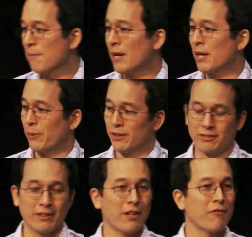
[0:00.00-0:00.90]
But
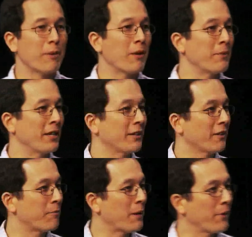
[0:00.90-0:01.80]
anyways, enough about me,
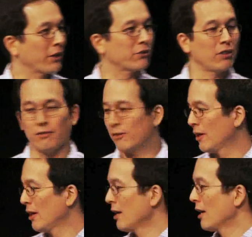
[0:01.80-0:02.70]
enough about
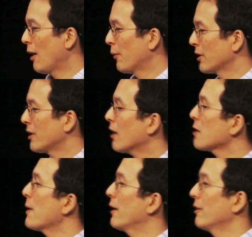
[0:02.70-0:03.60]
Microsoft. I want to
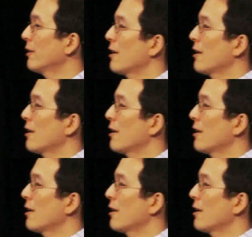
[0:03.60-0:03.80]
talk about